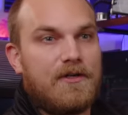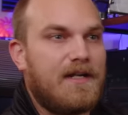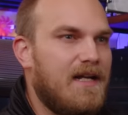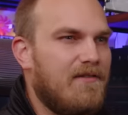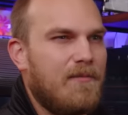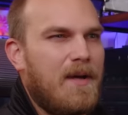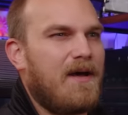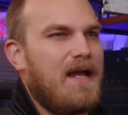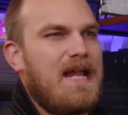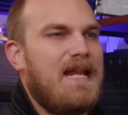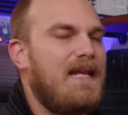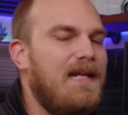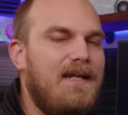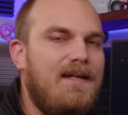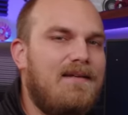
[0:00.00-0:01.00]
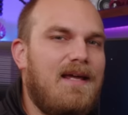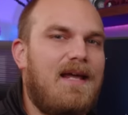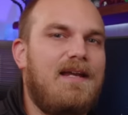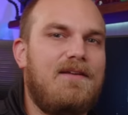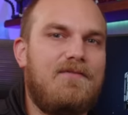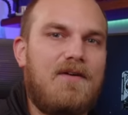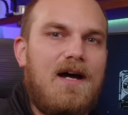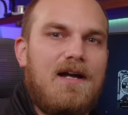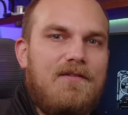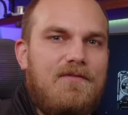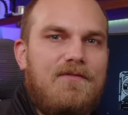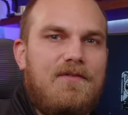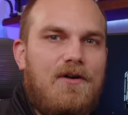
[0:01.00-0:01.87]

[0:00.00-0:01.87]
You can have about 80 to 85